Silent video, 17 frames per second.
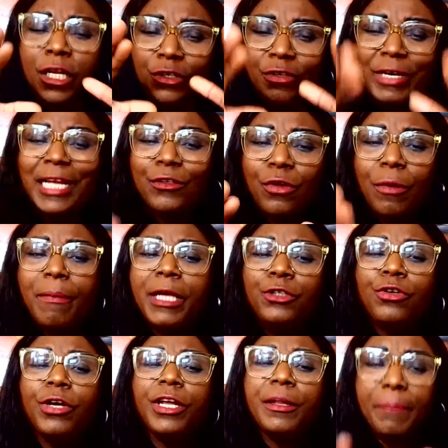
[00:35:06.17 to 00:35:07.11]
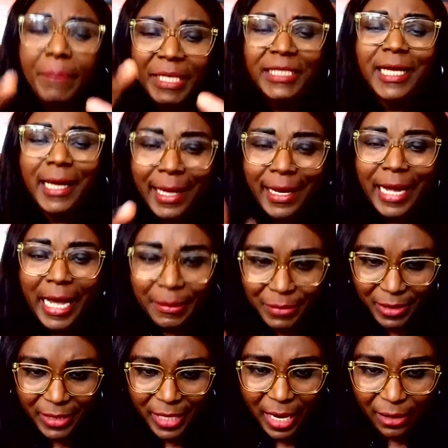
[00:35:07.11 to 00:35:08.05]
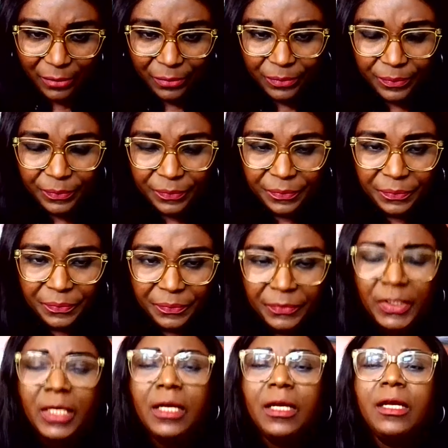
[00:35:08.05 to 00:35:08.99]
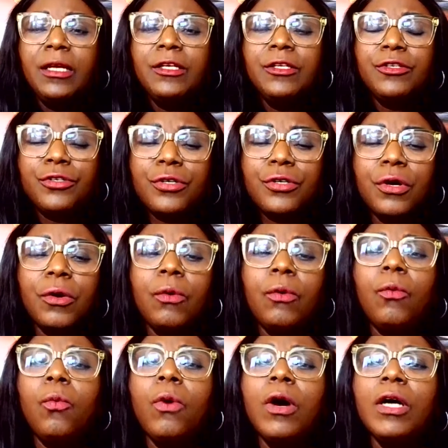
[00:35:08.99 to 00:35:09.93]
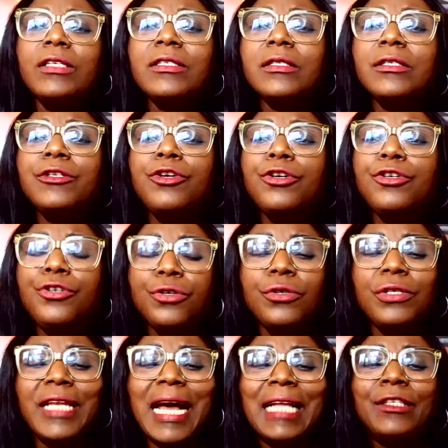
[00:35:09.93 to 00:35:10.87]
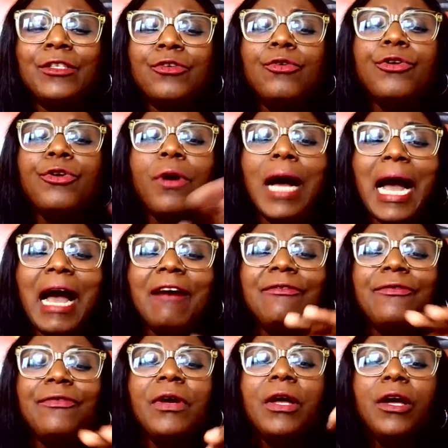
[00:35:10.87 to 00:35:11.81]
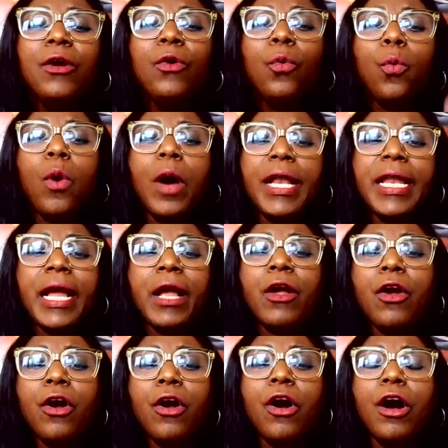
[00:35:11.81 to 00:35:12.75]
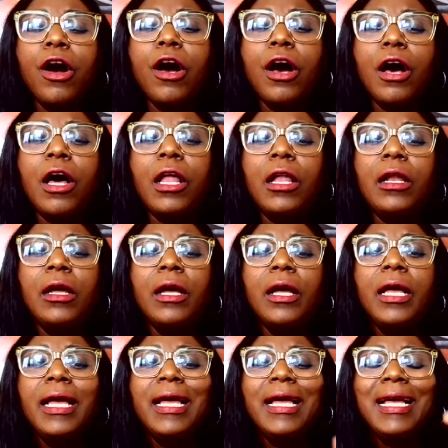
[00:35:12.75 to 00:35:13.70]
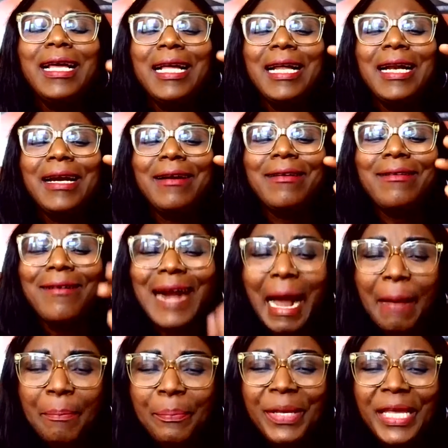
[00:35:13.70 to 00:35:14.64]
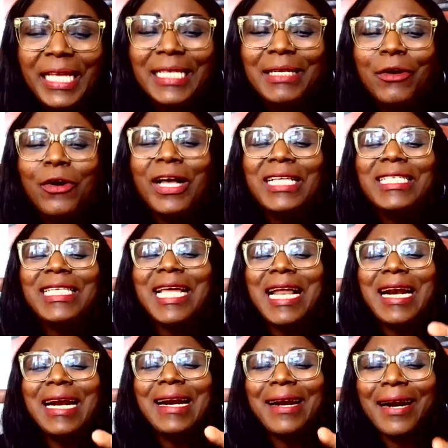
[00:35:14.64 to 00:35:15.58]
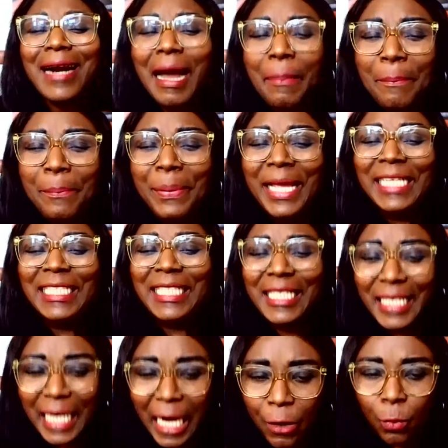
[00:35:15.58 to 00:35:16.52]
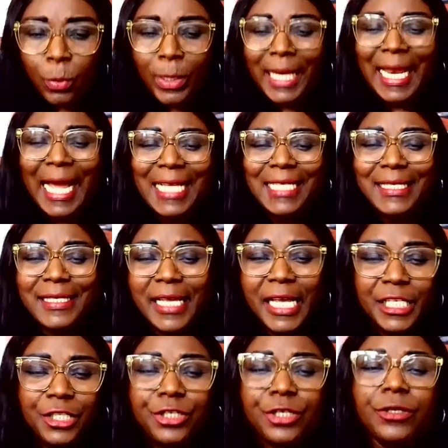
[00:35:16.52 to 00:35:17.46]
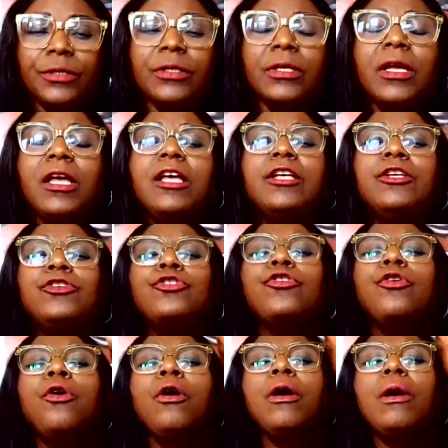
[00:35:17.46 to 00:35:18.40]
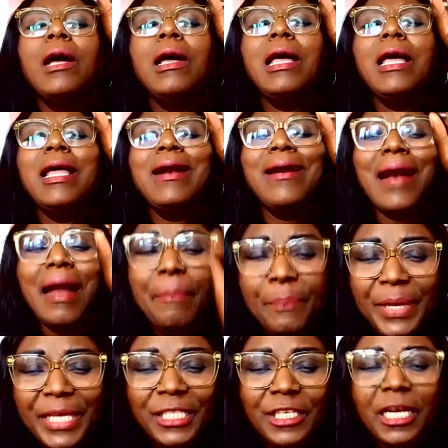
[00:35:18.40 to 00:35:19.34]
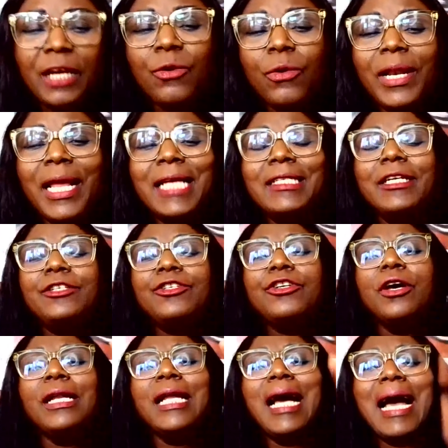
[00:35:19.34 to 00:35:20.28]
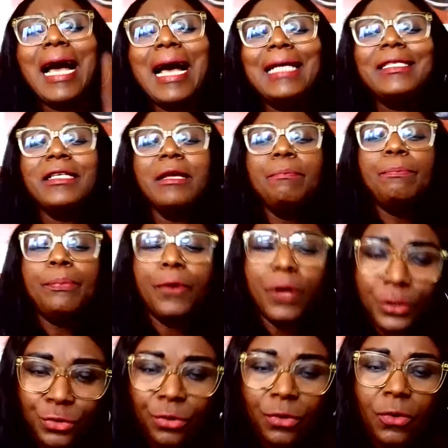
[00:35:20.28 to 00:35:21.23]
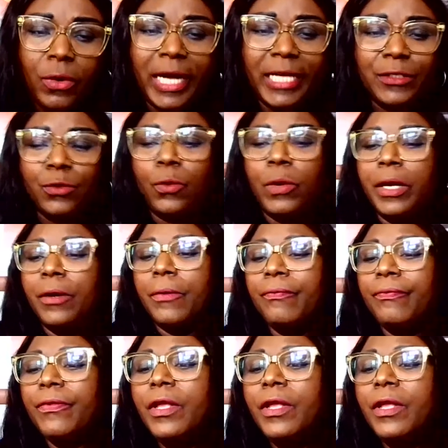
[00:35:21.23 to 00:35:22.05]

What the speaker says: trying to make sure the patient calms down. So once you do that, you have what they call rapid, because it's a rapid tranquilization. So rapid tranquilization has a protocol as well.